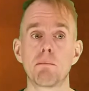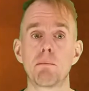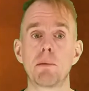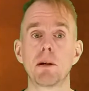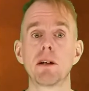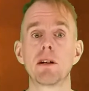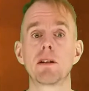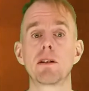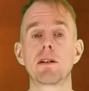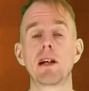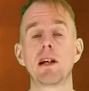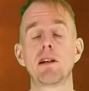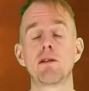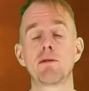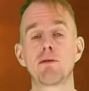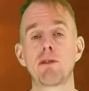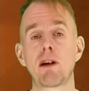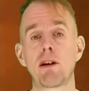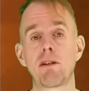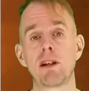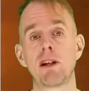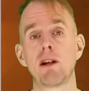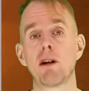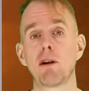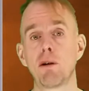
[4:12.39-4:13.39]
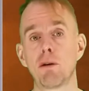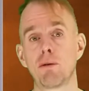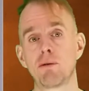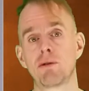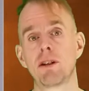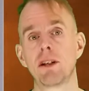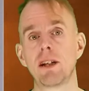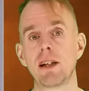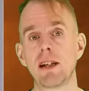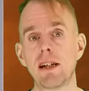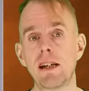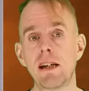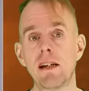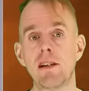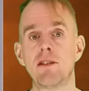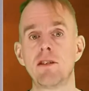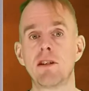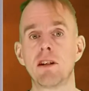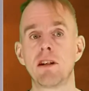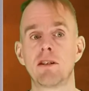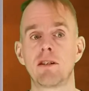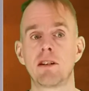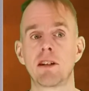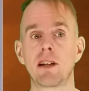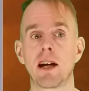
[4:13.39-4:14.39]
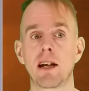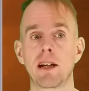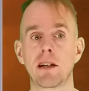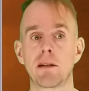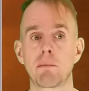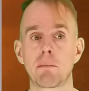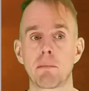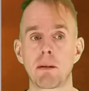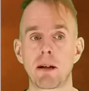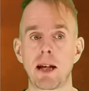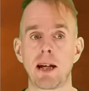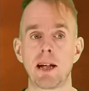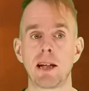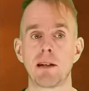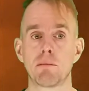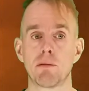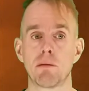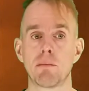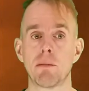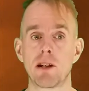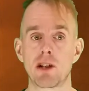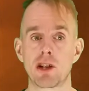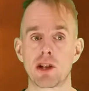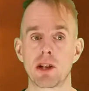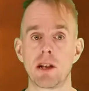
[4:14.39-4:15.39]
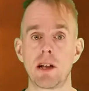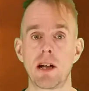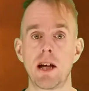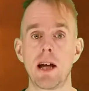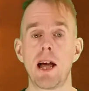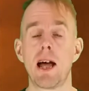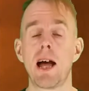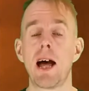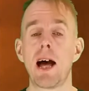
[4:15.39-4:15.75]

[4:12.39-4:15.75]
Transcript: But it's very often easier to gain planning permission,